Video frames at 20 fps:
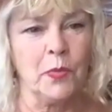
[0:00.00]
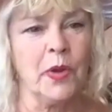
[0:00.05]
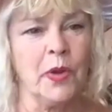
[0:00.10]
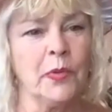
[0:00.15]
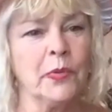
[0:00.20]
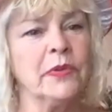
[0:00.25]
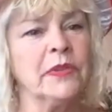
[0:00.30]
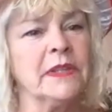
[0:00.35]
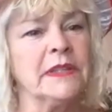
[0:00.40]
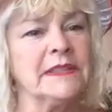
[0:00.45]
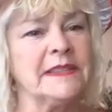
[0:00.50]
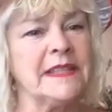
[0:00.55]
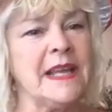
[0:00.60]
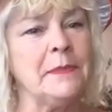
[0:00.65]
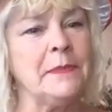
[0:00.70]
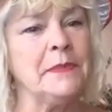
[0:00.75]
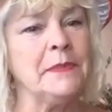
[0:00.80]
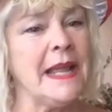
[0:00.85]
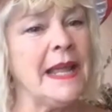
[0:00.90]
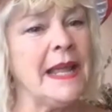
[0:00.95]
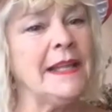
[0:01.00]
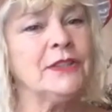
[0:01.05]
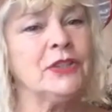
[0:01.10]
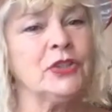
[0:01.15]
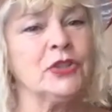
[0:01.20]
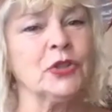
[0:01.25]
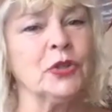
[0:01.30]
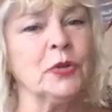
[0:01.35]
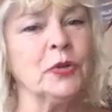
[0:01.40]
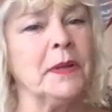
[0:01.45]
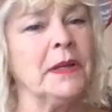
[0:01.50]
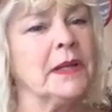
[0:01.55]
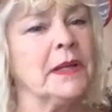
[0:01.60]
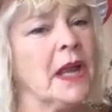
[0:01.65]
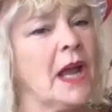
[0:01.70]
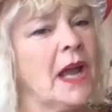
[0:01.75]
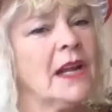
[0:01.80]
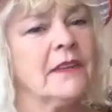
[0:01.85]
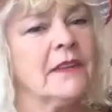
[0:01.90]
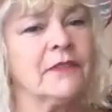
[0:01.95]
We were in the same dance troupe and
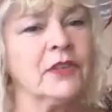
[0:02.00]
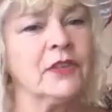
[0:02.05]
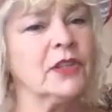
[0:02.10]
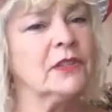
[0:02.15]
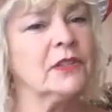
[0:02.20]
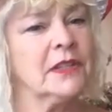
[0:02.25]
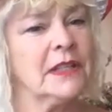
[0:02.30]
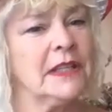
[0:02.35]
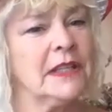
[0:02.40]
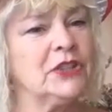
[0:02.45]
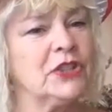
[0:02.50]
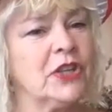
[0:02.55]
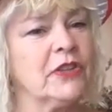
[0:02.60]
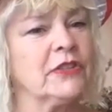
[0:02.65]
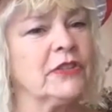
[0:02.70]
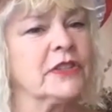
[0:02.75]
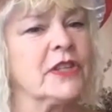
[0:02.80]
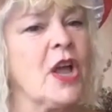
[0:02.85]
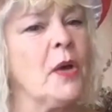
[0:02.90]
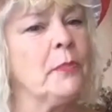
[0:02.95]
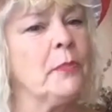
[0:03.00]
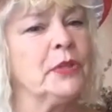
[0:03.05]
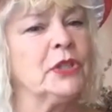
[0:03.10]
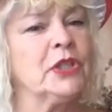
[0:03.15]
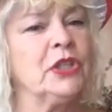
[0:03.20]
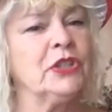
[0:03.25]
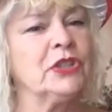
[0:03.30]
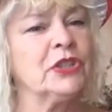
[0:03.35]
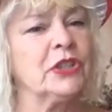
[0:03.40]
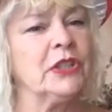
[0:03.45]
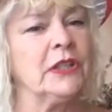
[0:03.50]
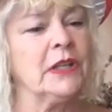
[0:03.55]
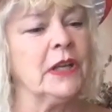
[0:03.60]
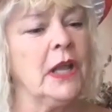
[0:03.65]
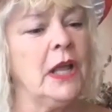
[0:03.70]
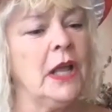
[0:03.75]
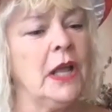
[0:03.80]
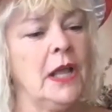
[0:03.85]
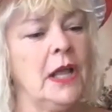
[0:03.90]
kind of each other's competition.